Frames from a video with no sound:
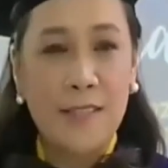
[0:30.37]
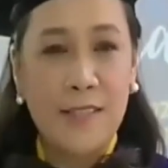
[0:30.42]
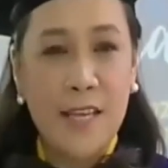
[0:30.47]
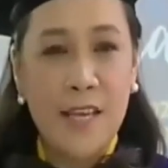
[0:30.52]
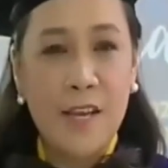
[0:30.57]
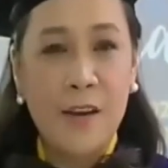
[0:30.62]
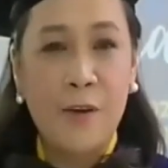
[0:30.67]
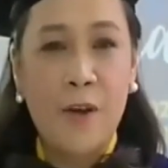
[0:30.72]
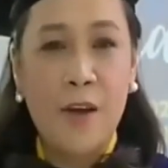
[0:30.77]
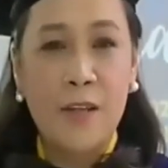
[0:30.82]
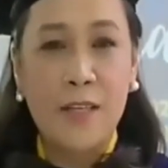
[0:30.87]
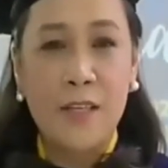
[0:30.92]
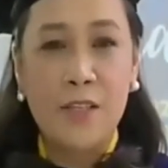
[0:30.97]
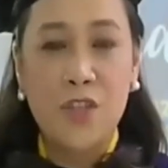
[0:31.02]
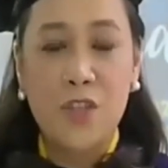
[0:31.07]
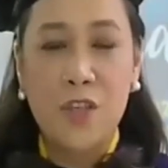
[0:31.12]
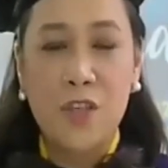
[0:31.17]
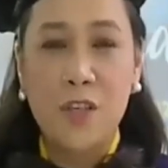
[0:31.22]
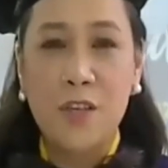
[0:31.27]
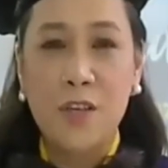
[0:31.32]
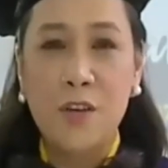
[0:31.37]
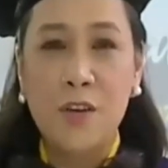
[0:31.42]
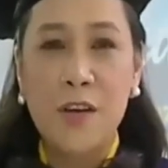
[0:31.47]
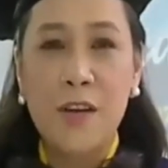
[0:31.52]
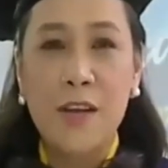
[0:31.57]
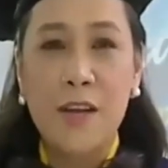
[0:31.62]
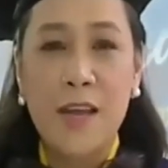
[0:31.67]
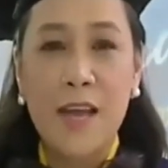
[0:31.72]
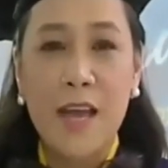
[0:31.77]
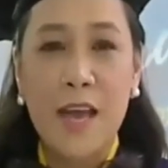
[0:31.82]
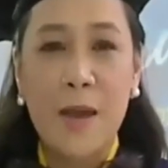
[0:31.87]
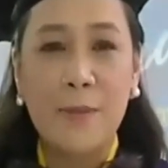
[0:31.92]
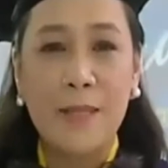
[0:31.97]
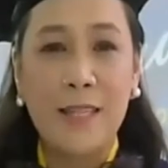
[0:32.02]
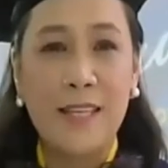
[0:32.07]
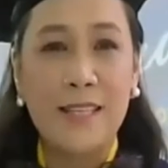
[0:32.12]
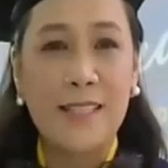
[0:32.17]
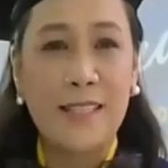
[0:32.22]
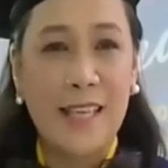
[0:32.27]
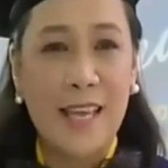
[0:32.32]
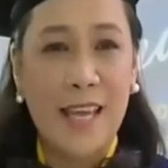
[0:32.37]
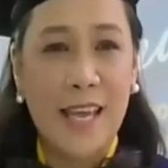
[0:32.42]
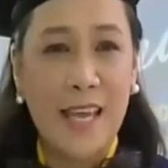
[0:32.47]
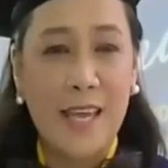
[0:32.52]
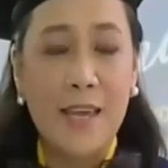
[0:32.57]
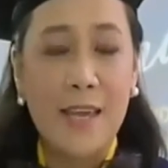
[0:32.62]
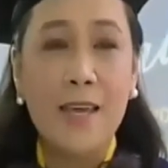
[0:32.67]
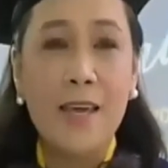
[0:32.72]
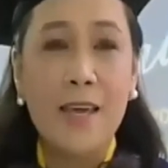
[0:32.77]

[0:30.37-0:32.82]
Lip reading: Coronan Jr., MNSA,